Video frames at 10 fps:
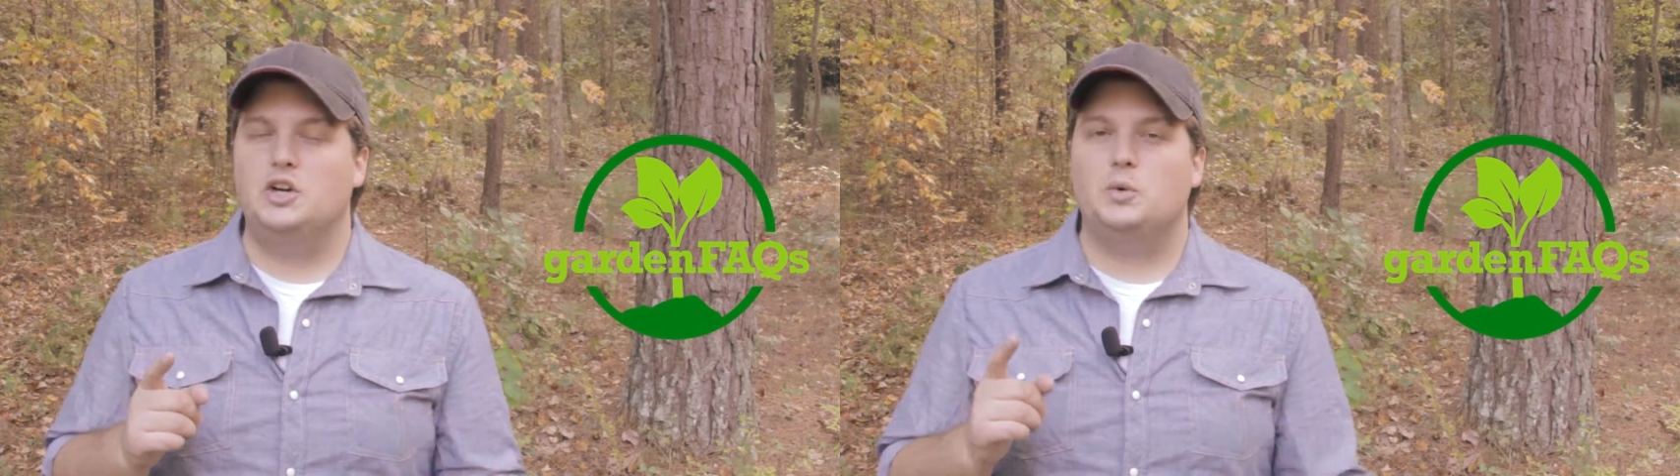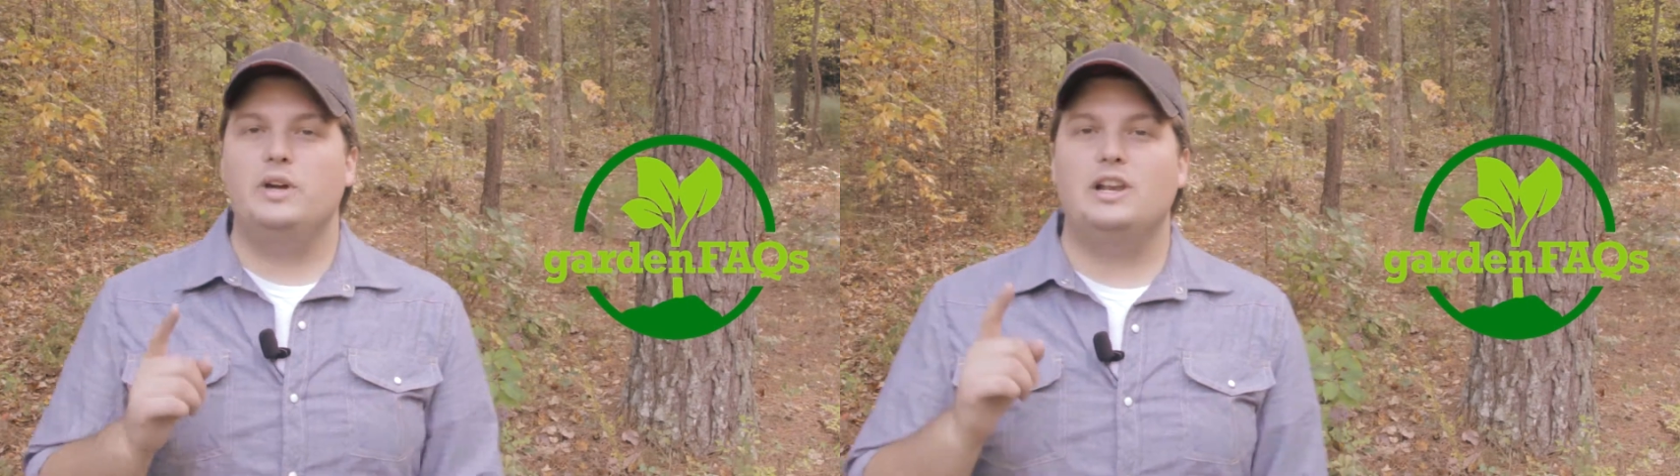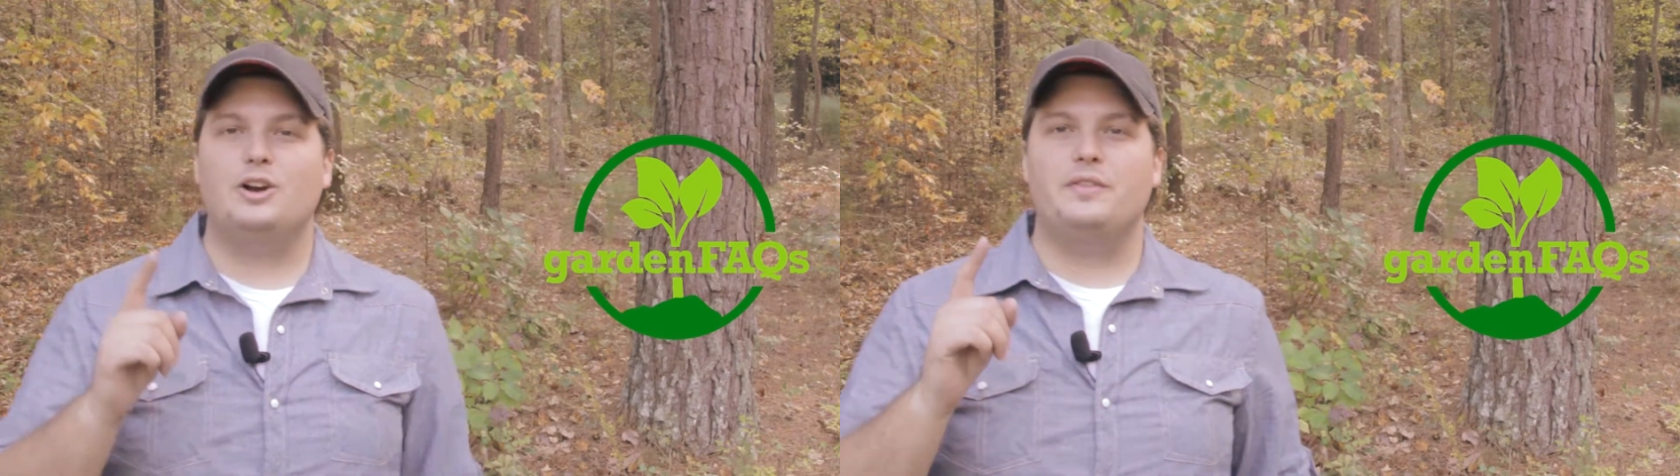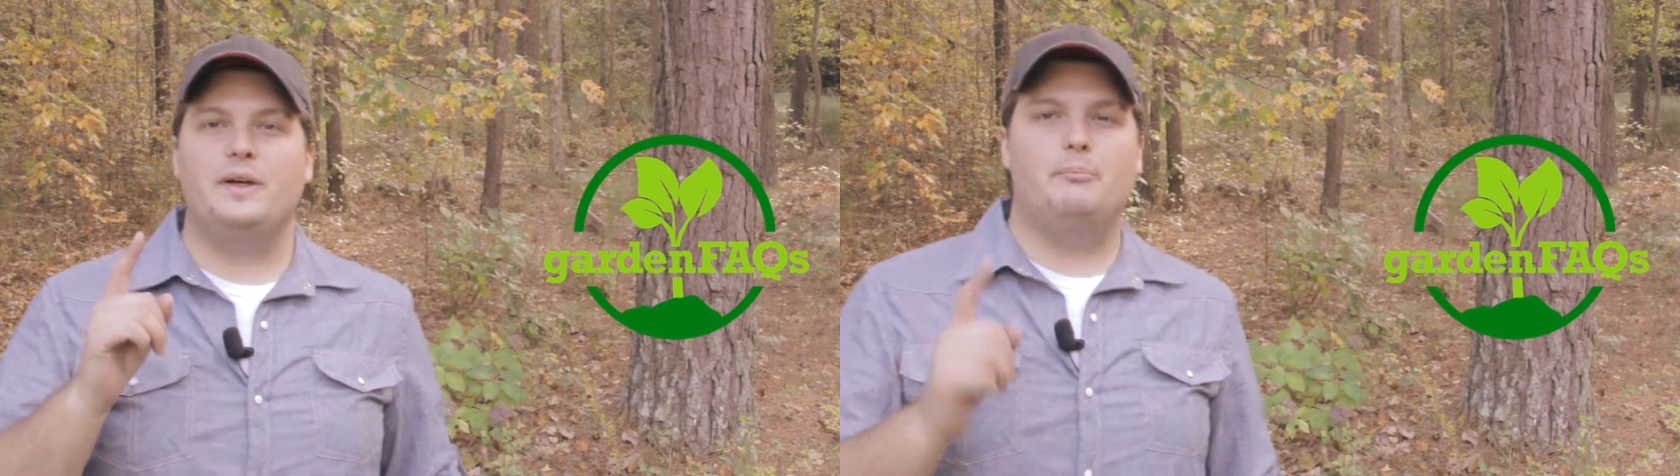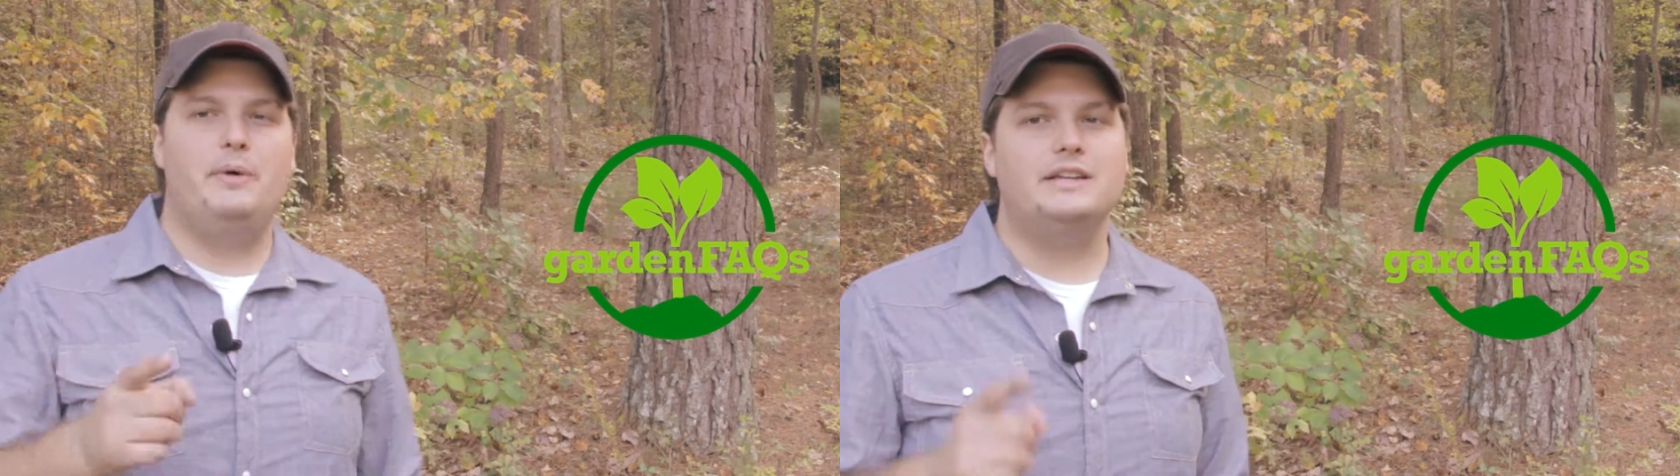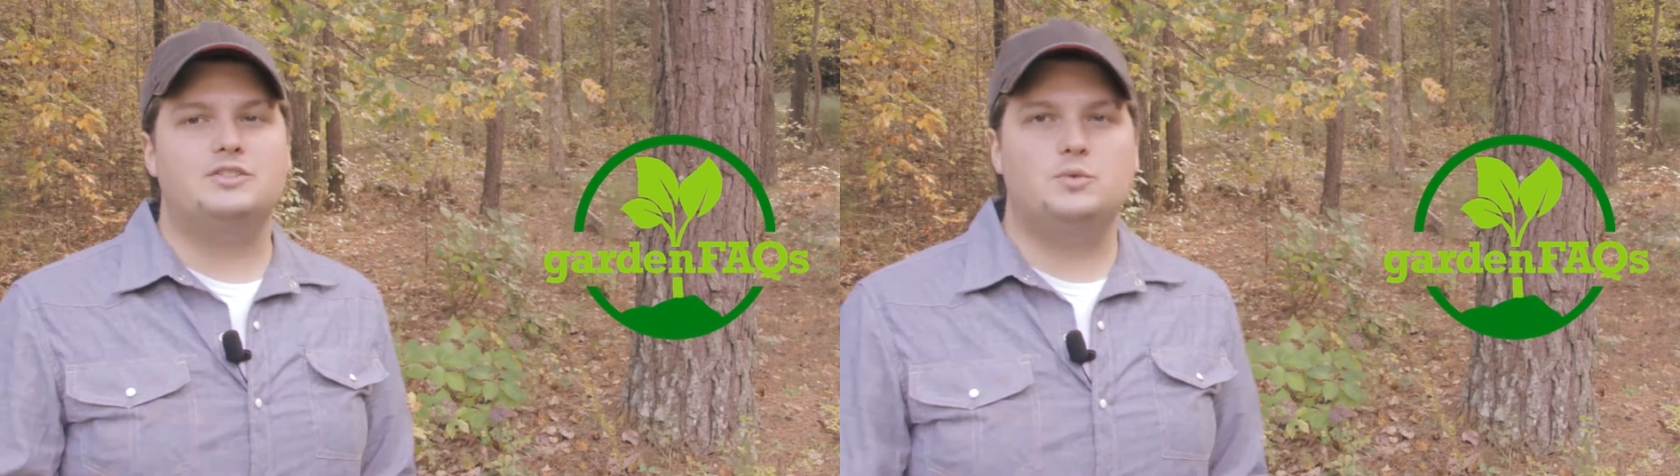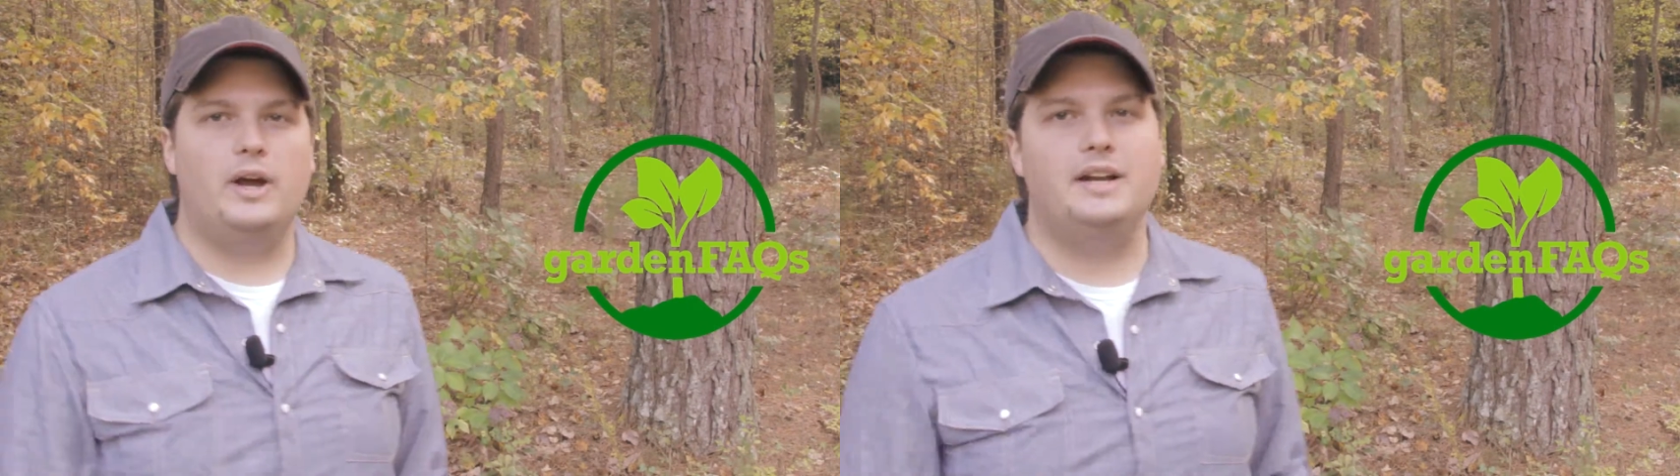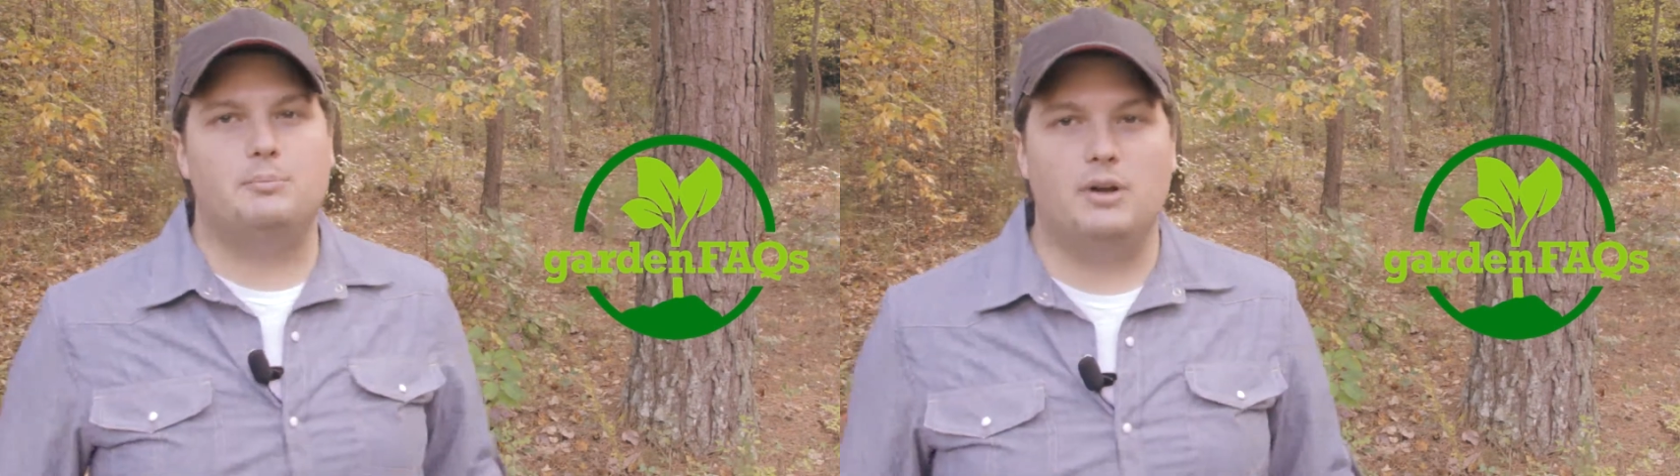we learn the best
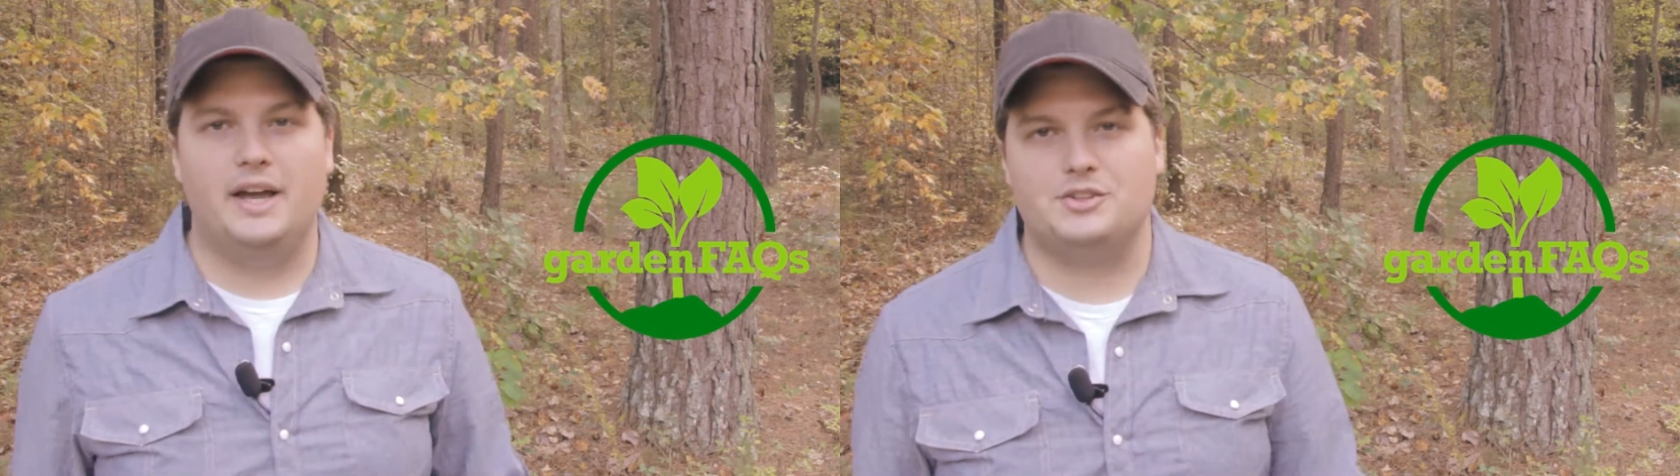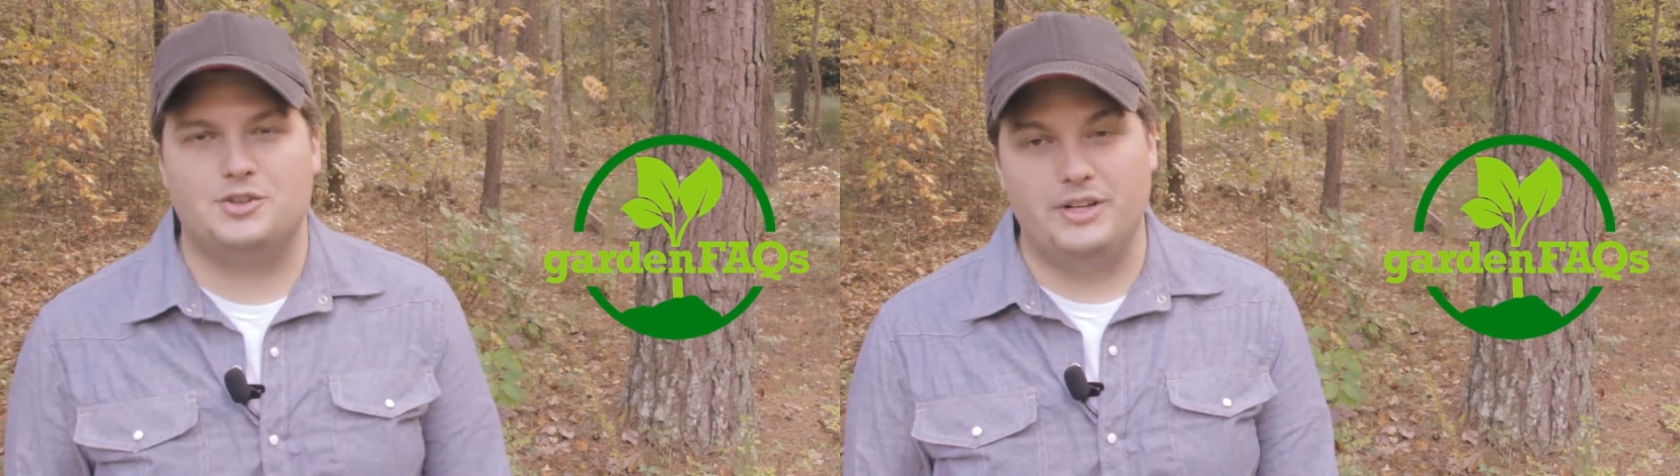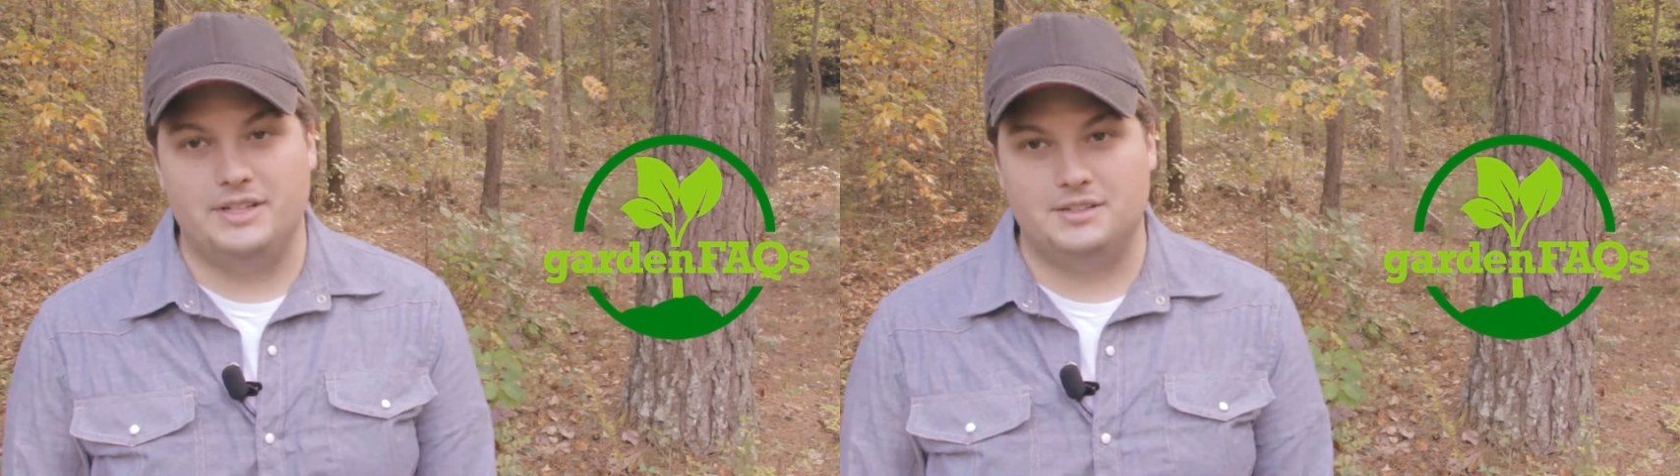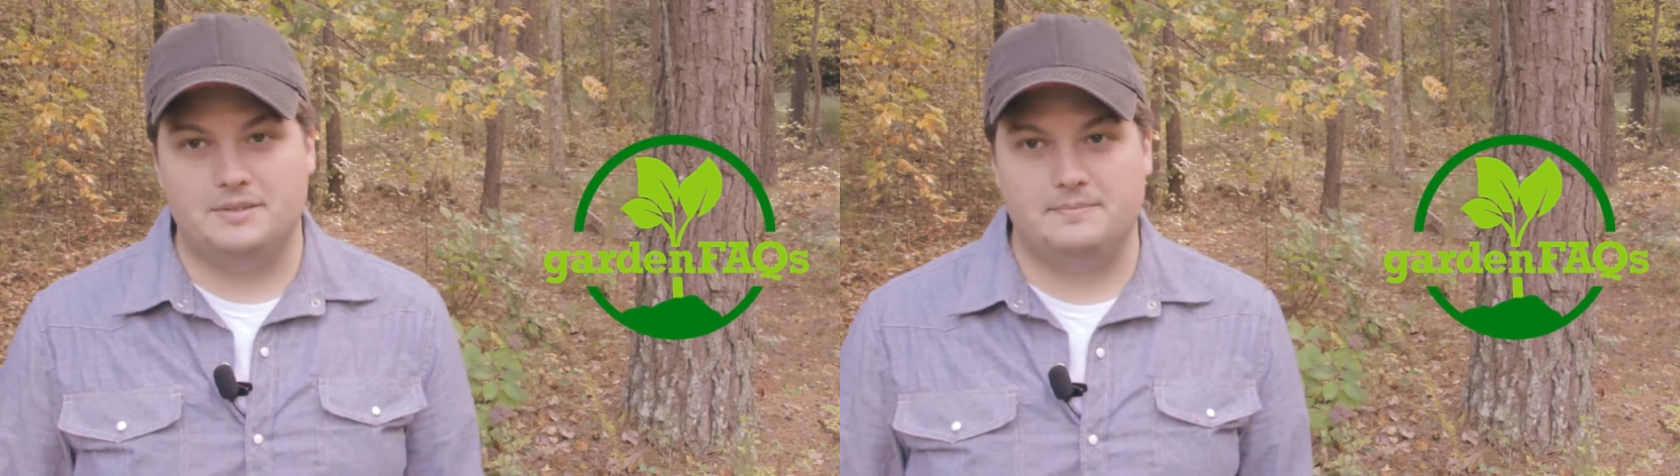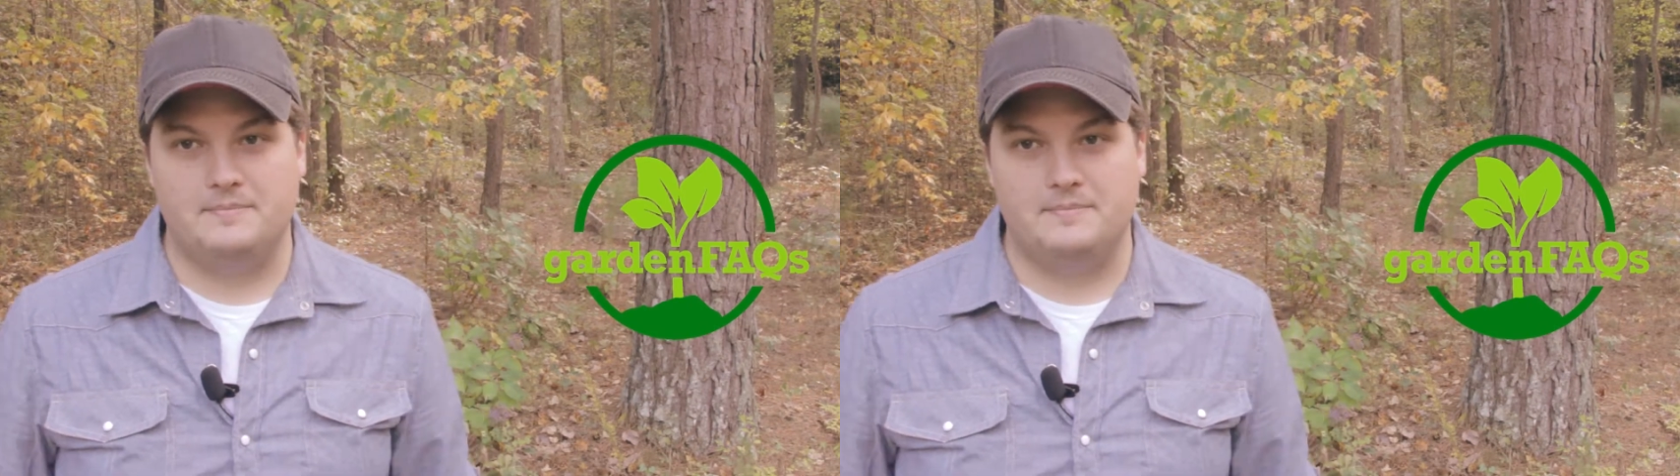way to plant trees.